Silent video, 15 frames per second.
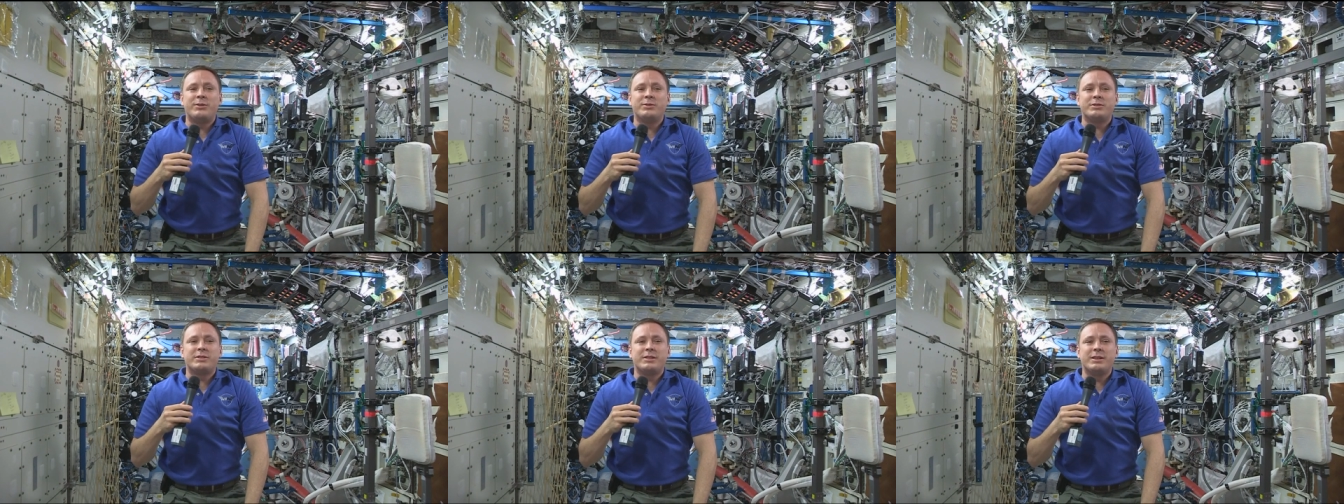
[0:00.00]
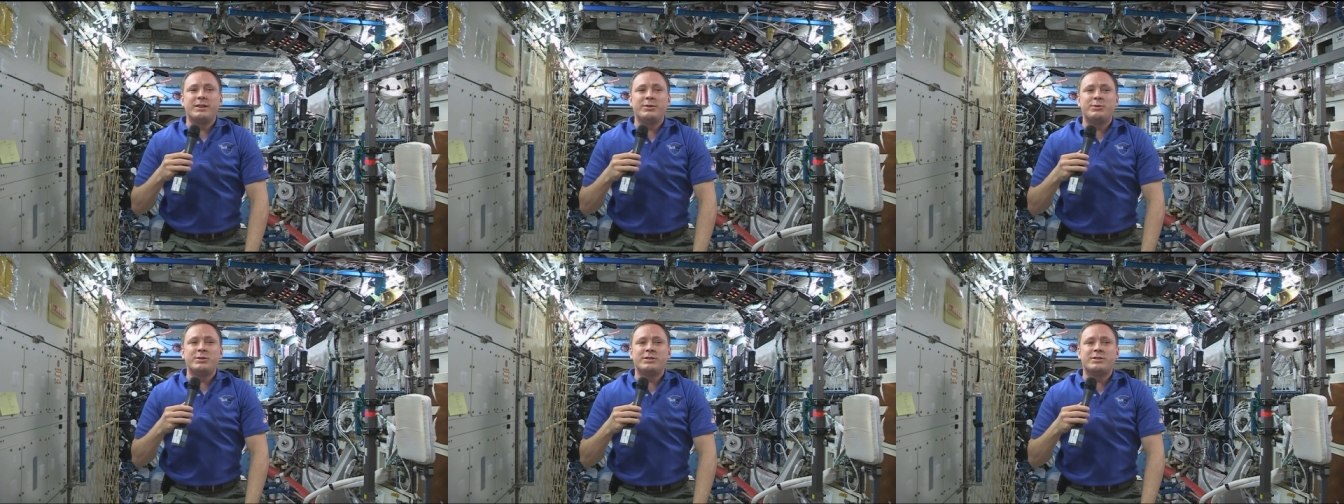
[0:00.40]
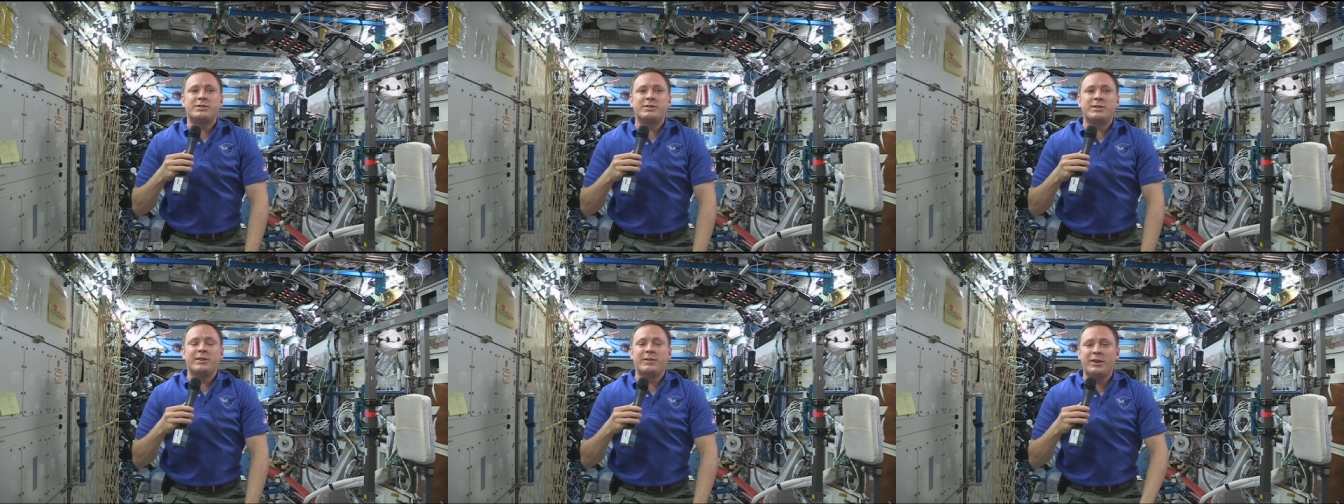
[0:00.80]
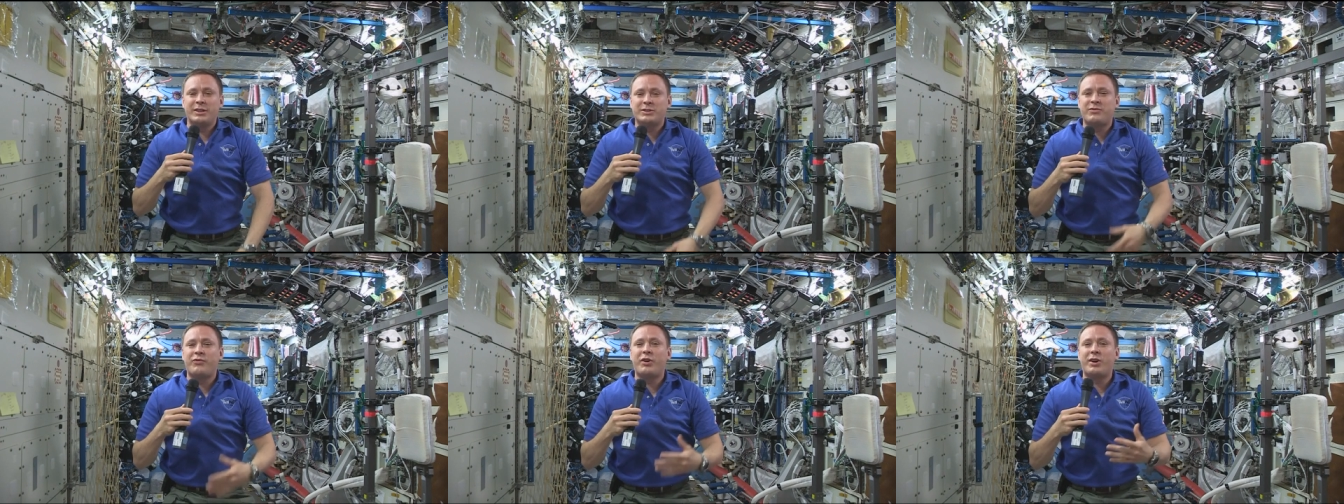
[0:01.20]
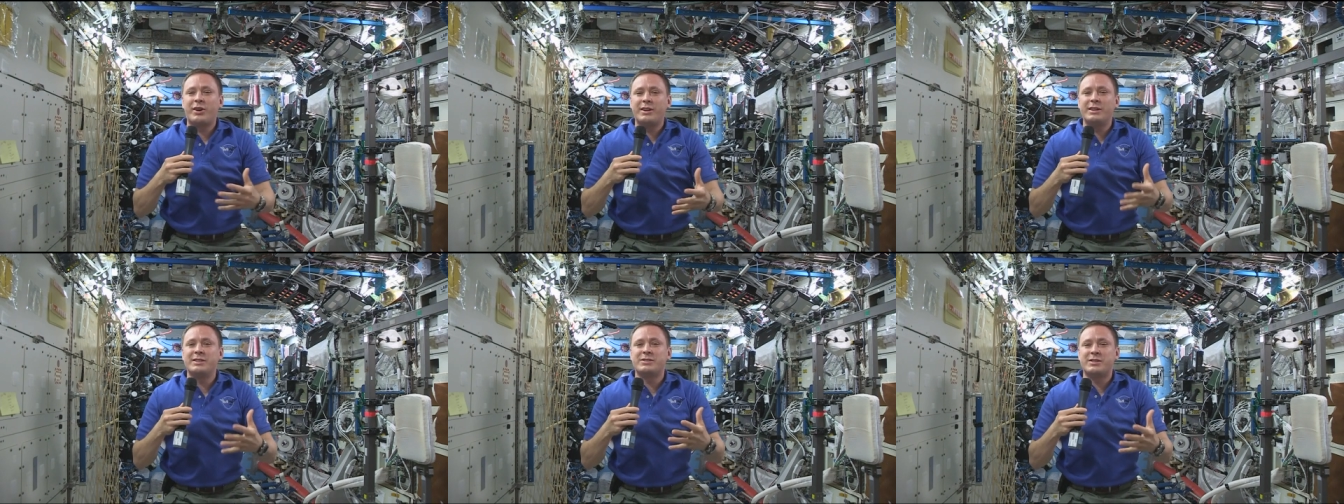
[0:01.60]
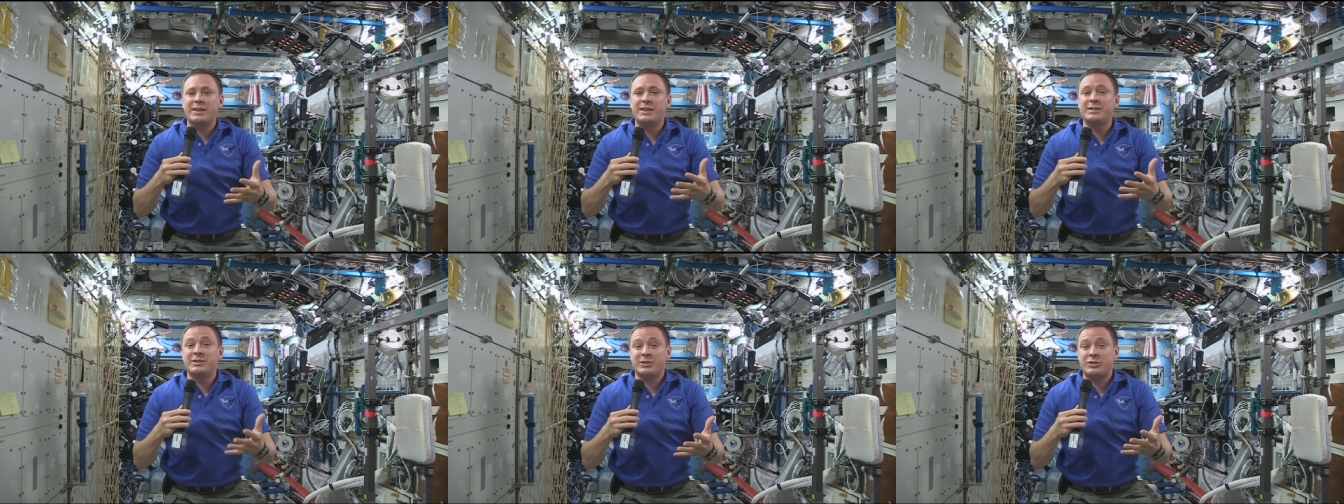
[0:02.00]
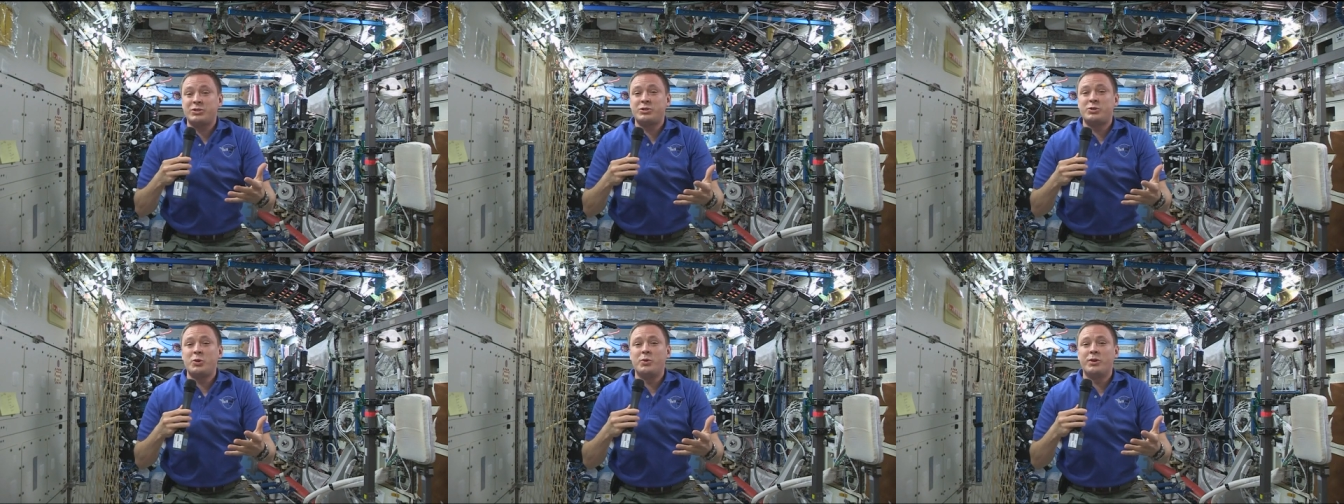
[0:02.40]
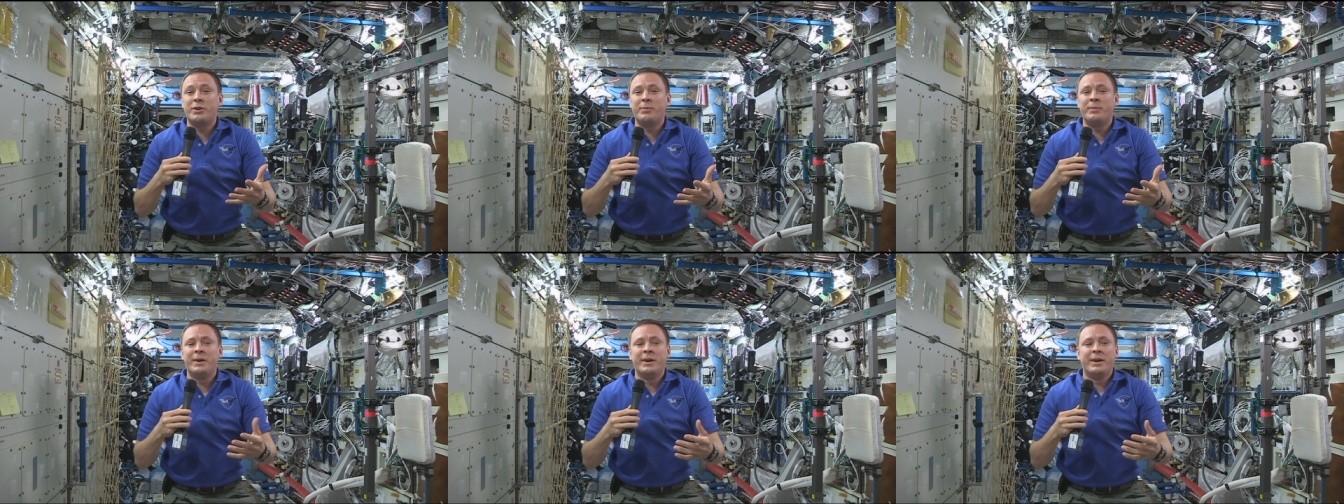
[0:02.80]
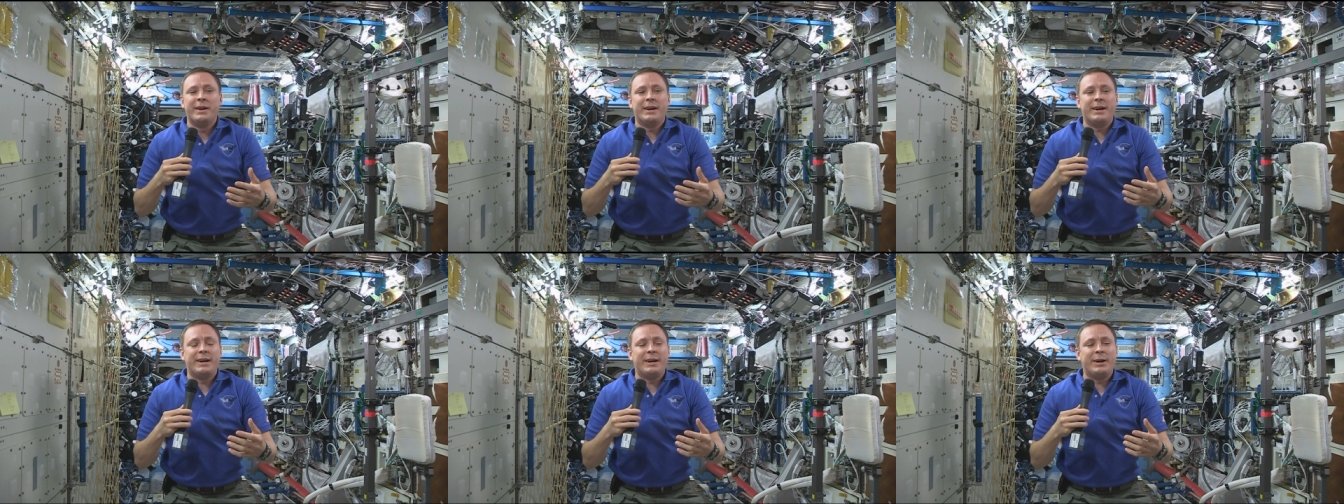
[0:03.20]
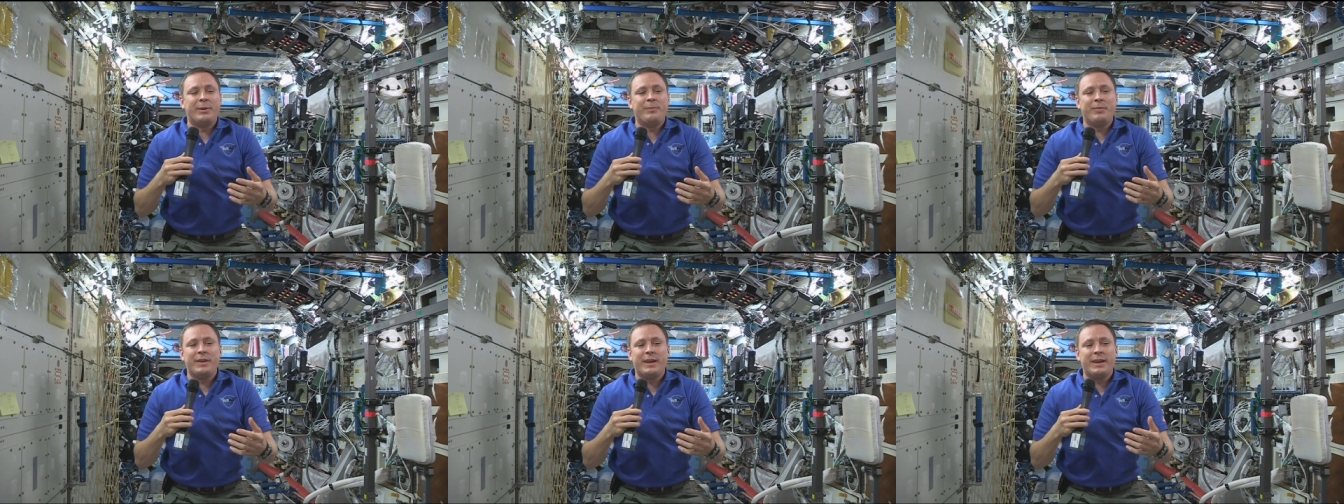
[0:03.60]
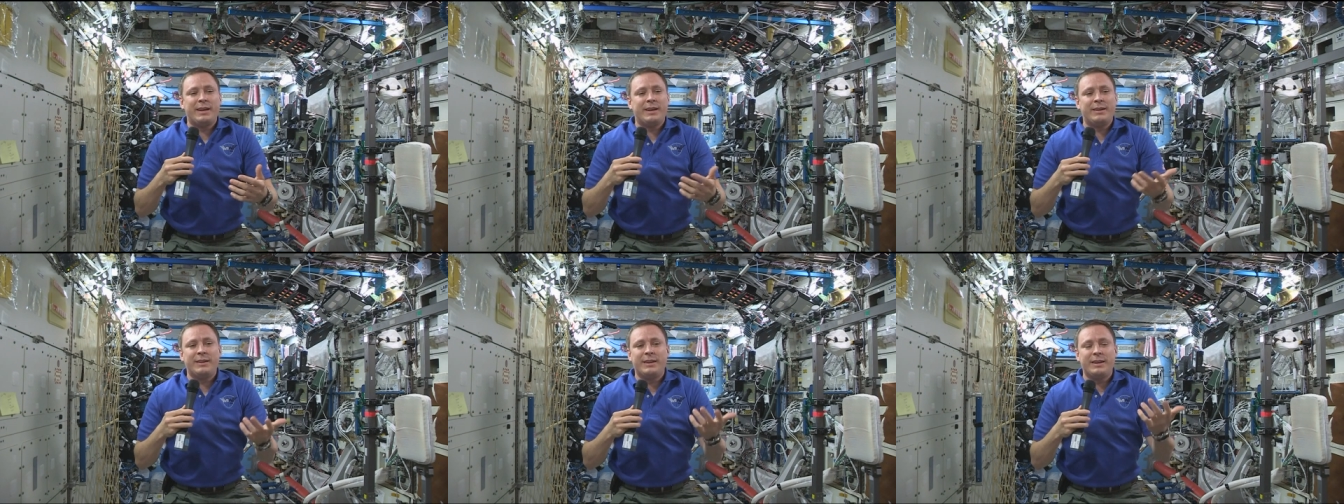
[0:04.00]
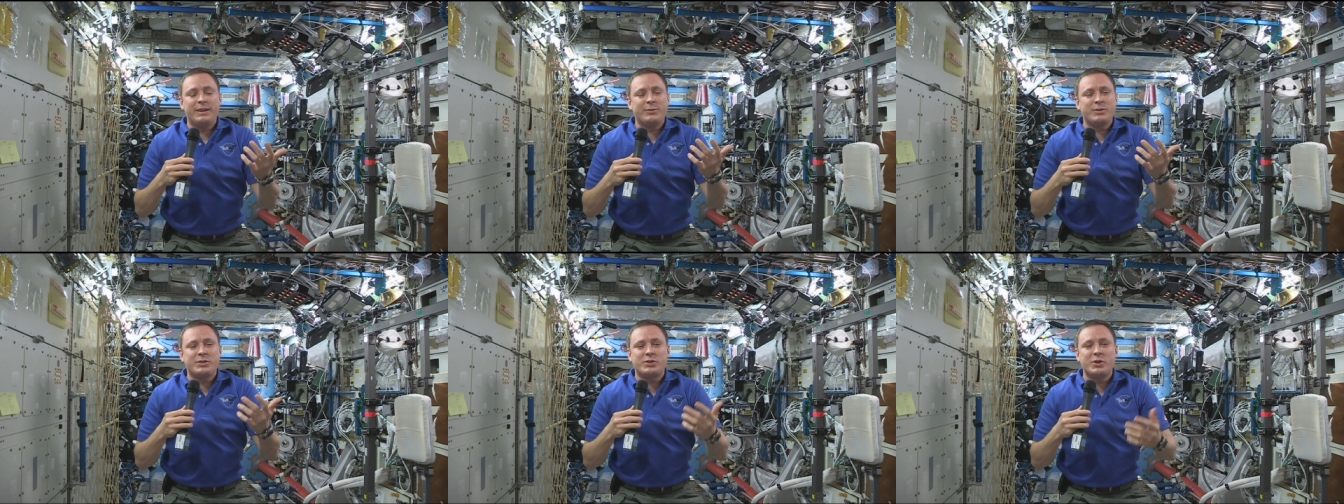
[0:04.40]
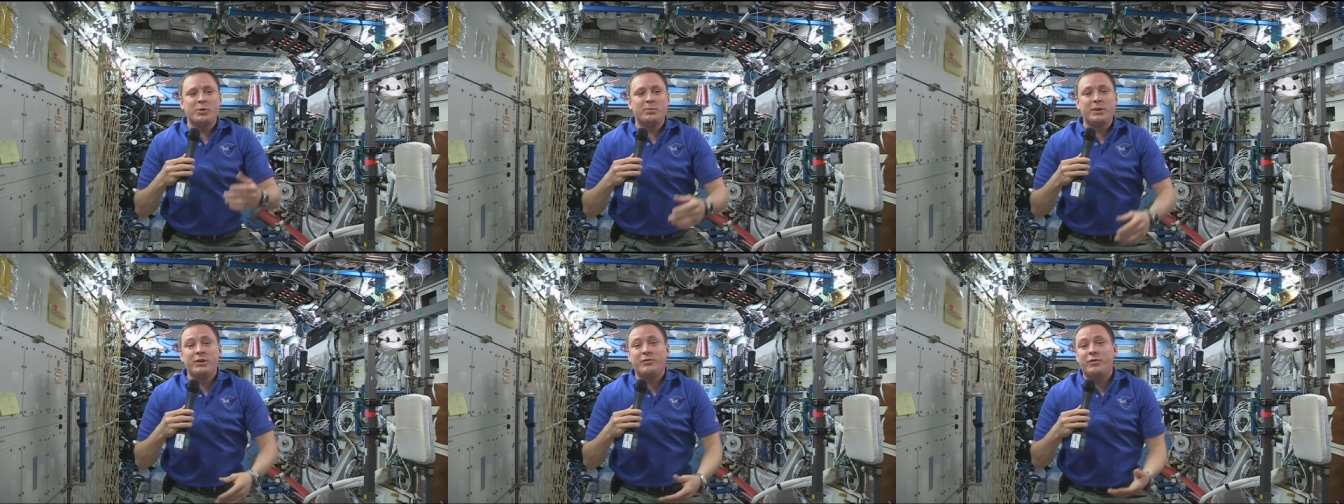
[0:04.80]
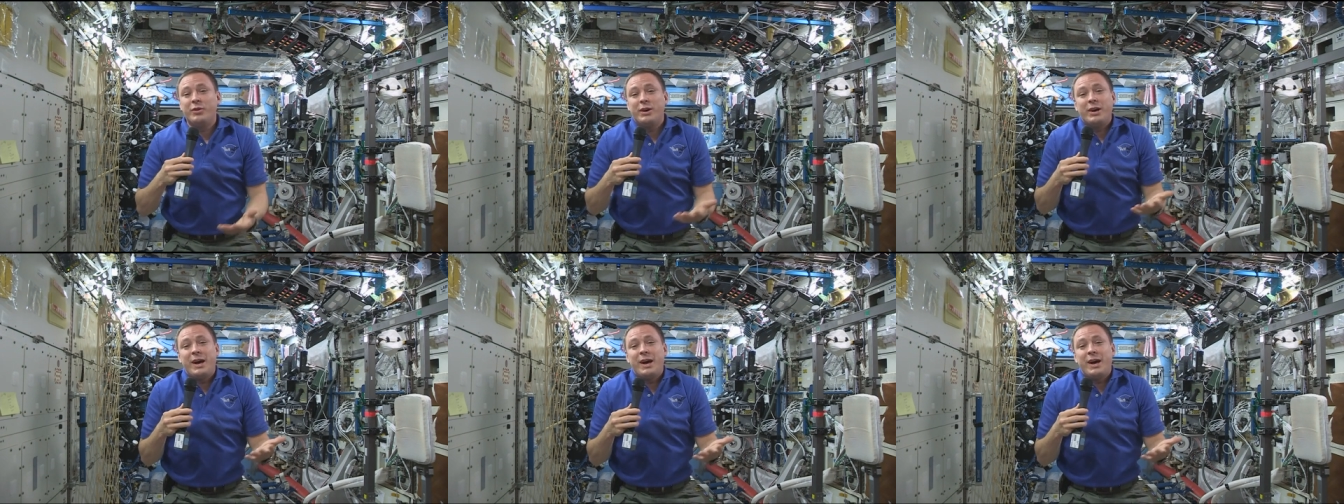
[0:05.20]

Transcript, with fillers: It was it was as far as as a storm, um, and it was so beautiful.